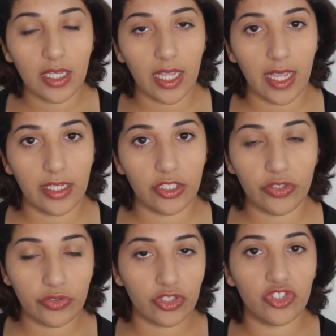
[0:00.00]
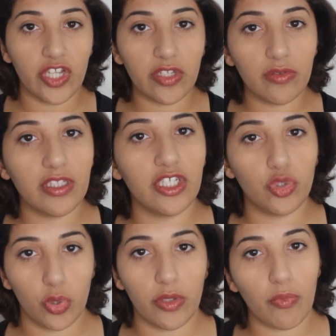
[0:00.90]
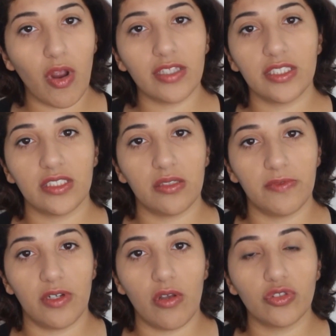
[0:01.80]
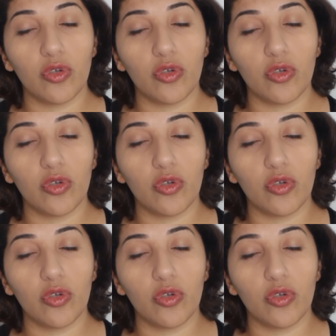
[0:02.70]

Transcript: and you just genuinely enjoy the process of it all.